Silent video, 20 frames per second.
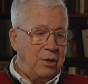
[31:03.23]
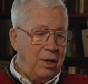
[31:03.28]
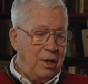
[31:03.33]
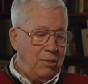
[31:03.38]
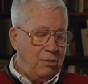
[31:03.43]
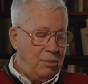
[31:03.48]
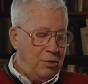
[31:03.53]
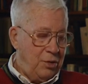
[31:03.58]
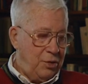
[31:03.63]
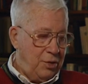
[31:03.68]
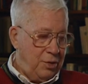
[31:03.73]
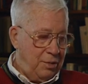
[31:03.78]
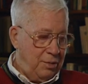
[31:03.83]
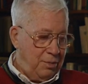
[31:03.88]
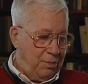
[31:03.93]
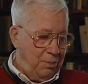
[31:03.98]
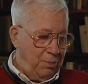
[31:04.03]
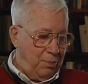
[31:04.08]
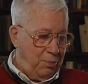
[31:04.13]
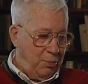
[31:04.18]
that it was
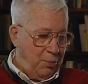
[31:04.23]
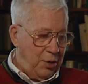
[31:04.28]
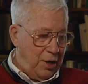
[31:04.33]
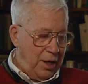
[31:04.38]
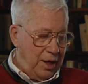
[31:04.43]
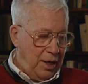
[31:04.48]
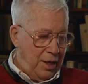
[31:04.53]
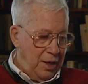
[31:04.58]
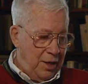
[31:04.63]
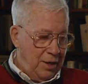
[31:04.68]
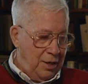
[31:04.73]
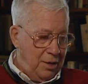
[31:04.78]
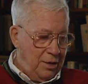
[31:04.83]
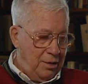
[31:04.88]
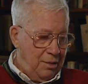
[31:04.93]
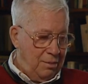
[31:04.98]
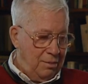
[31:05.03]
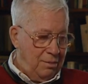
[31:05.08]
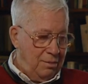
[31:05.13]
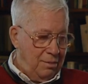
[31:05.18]
pretty
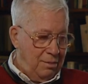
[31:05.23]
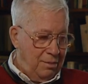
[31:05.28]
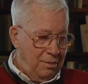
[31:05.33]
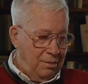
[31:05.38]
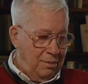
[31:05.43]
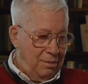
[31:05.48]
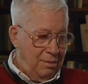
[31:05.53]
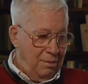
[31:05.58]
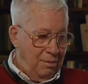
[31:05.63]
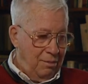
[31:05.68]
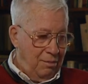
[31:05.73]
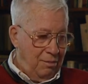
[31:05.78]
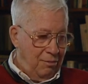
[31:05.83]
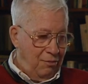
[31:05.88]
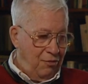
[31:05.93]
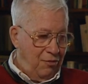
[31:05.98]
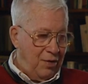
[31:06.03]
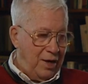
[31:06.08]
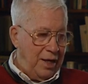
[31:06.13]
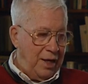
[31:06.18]

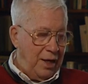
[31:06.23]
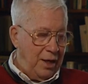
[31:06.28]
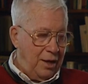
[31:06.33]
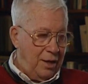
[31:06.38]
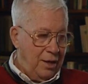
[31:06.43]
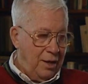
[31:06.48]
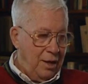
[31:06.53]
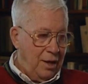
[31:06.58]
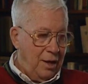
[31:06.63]
funny